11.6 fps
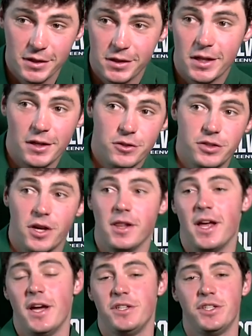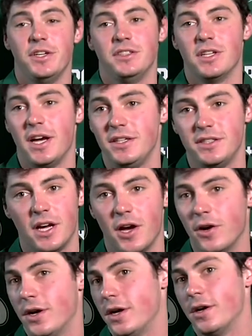Like you saw last year, he's lights
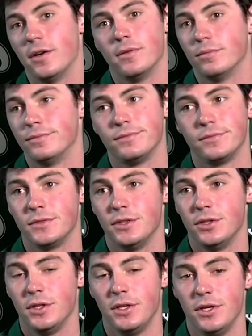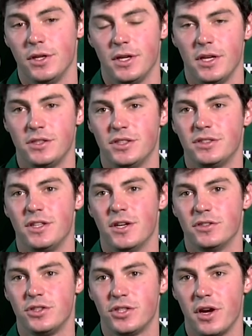out. It just,
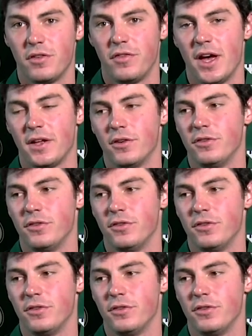there's a trust factor